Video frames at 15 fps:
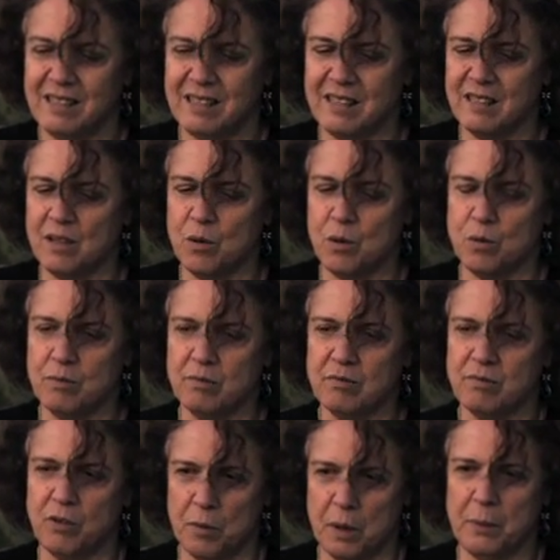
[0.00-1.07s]
so
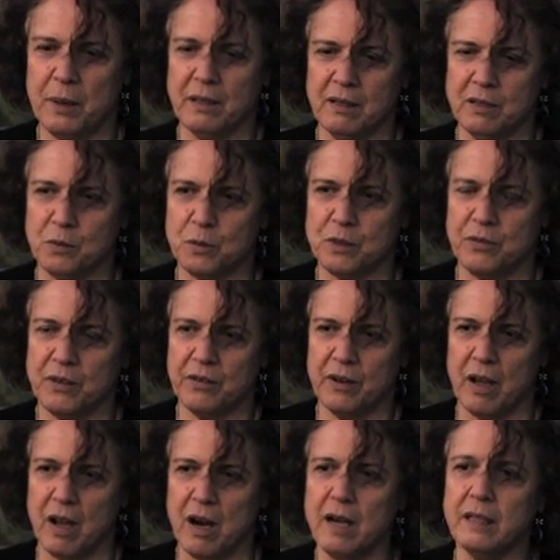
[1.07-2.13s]
for my mother it was very
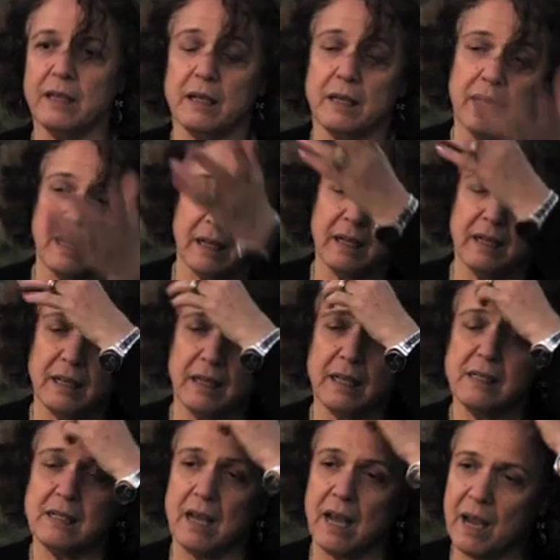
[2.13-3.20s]
hard, and at
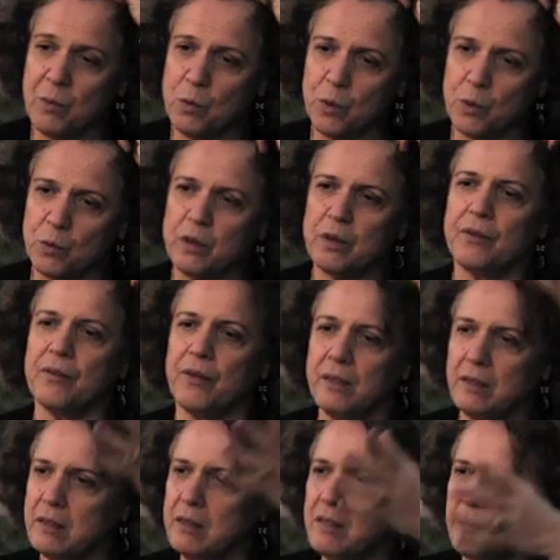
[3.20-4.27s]
that time we were
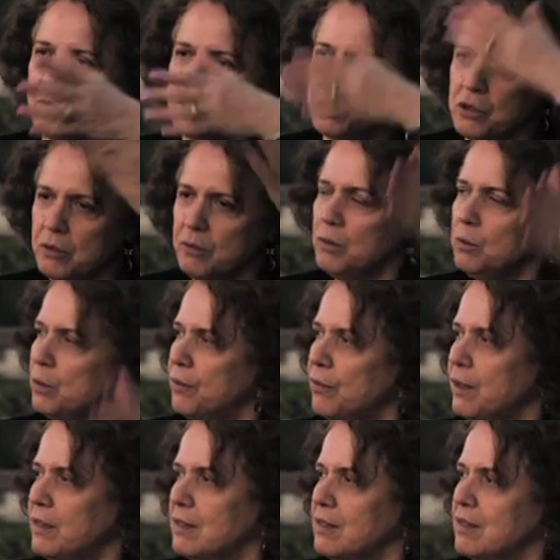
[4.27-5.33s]
threatened, my children were
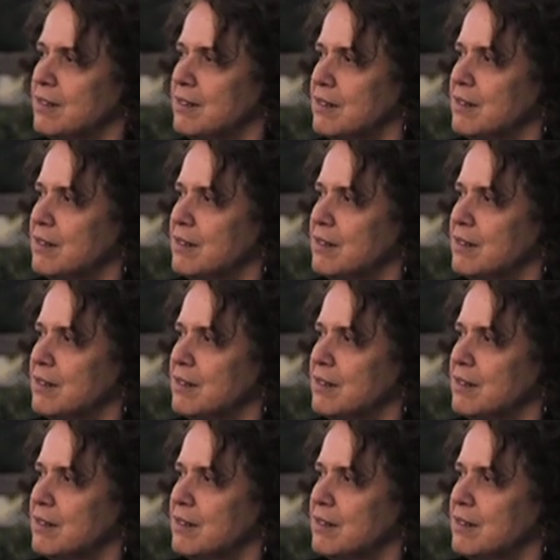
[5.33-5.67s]
threatened,